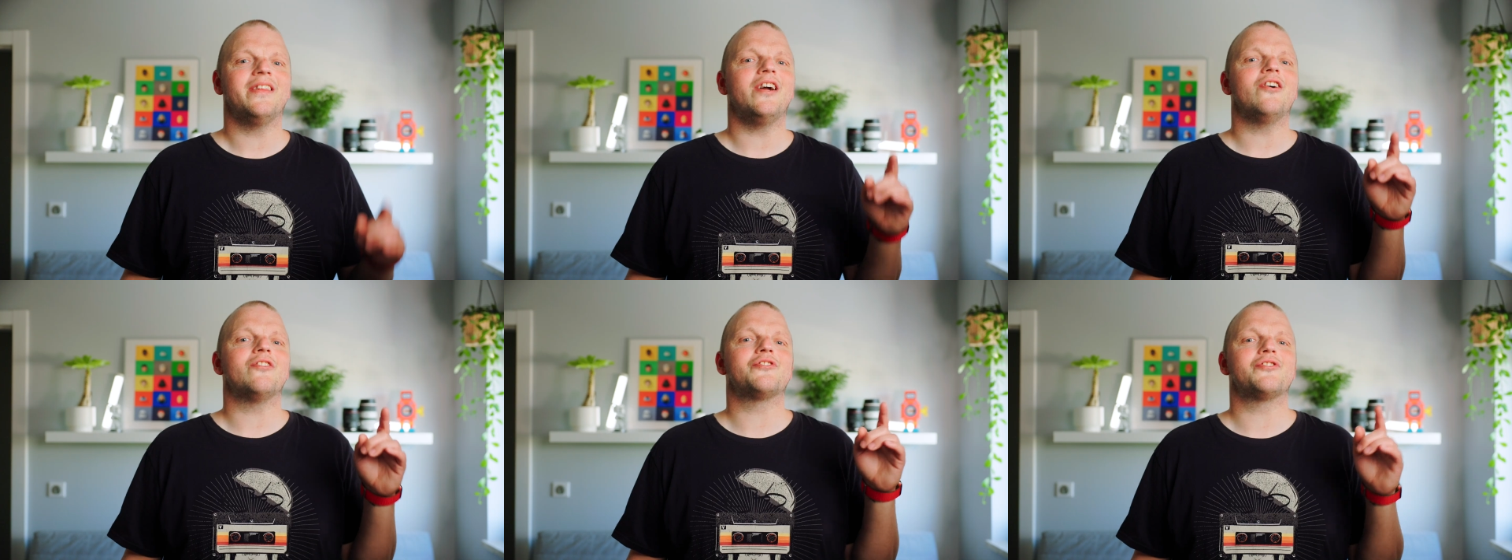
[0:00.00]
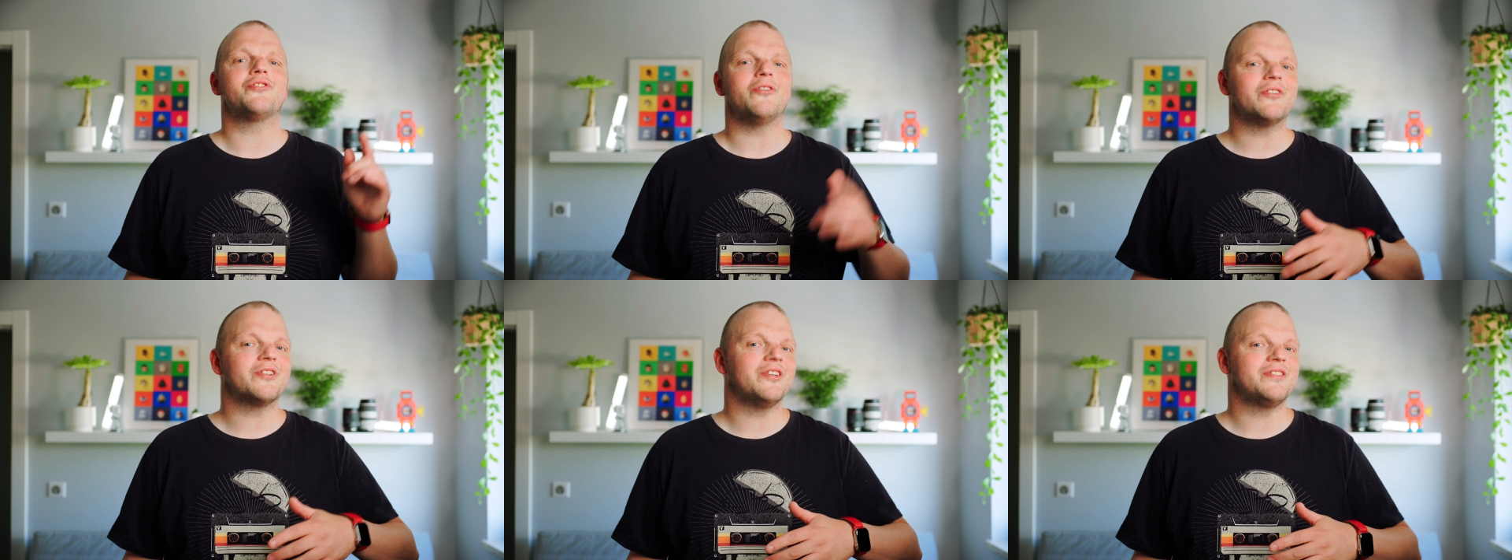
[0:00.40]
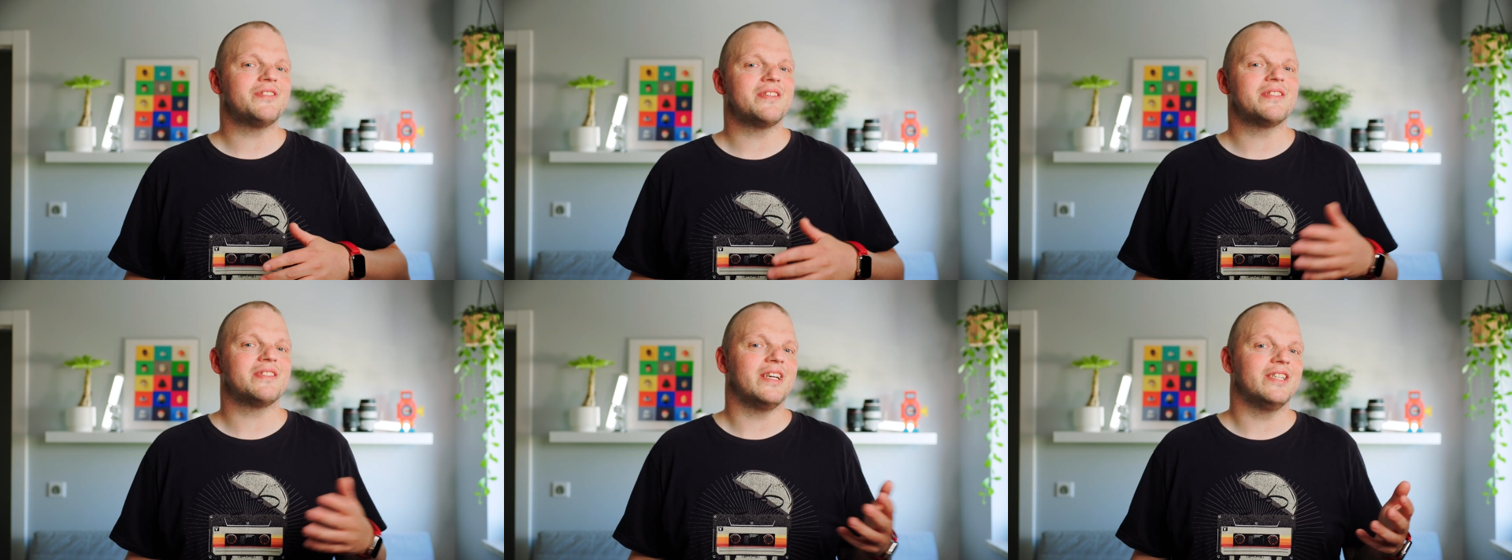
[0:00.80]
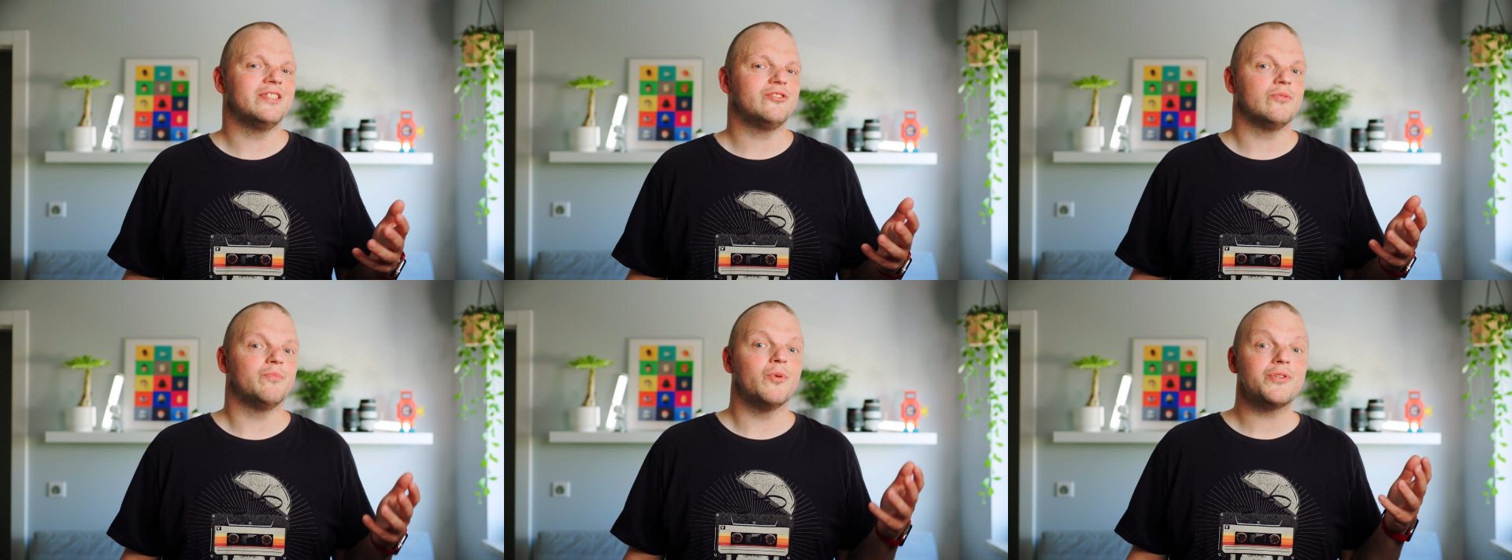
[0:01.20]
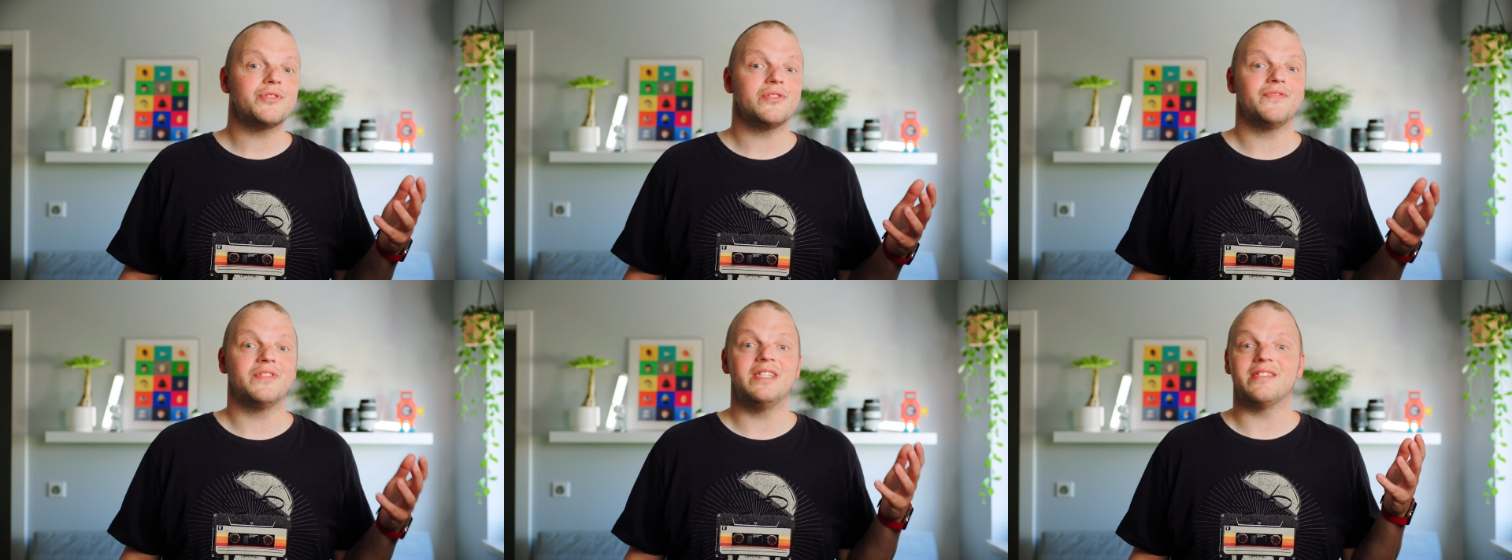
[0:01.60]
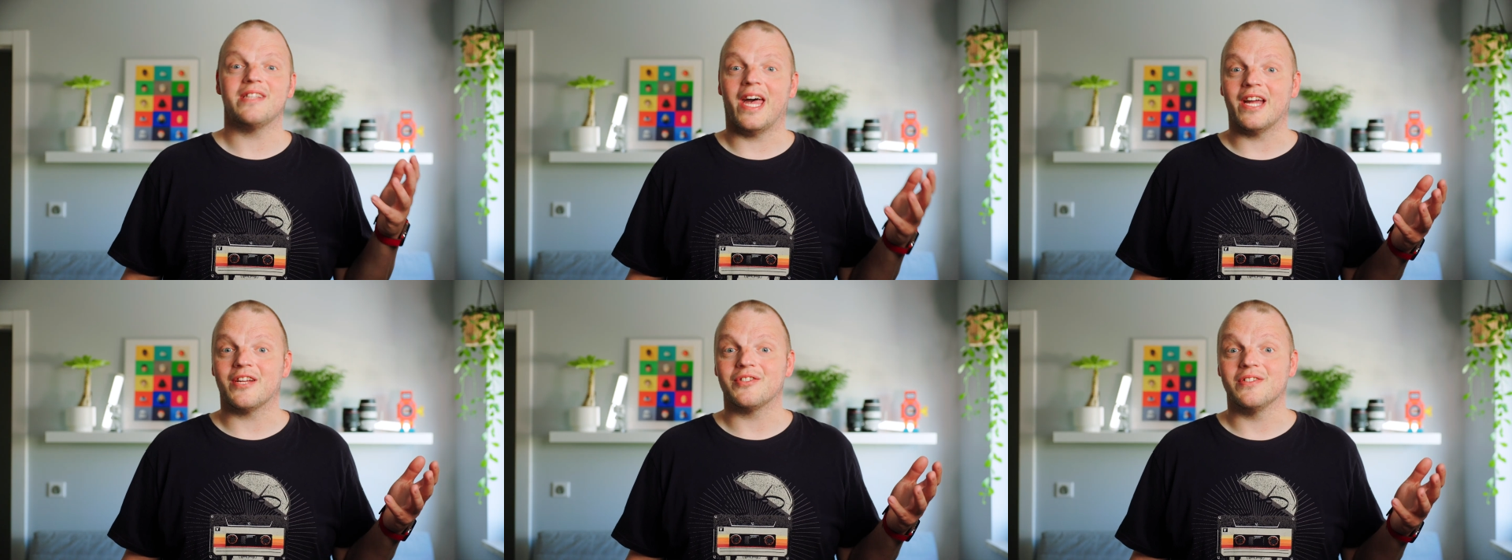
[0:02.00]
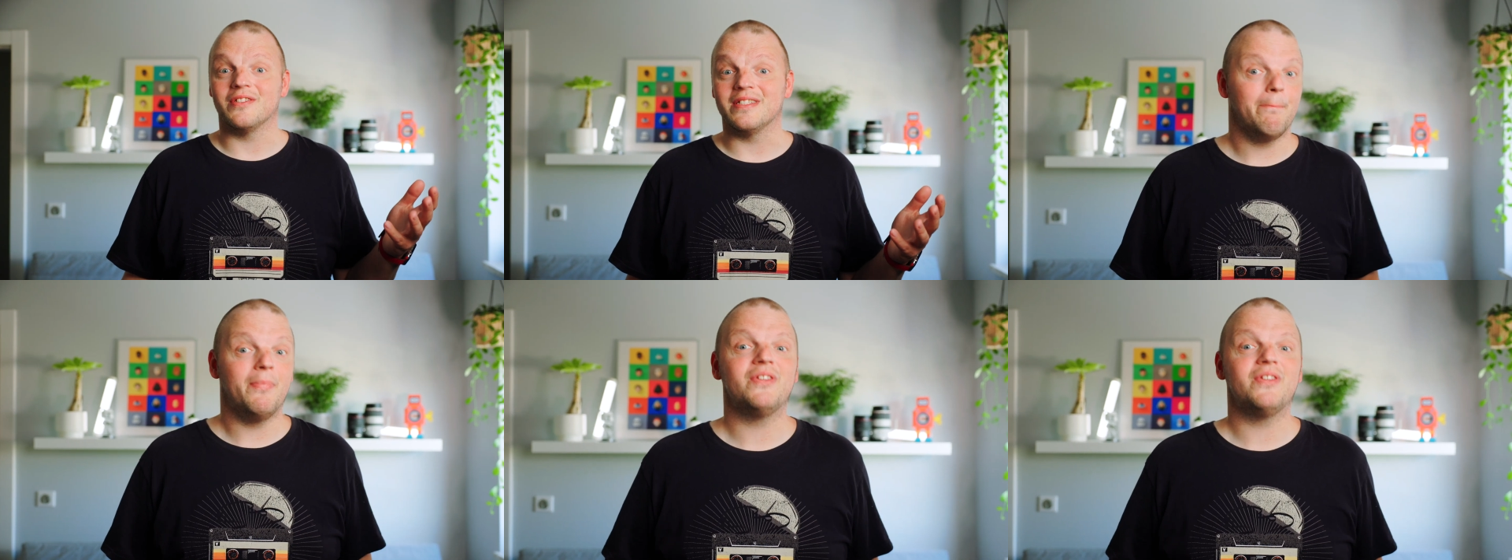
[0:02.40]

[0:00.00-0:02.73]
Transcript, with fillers: There are shortcuts assigned to most of these actions,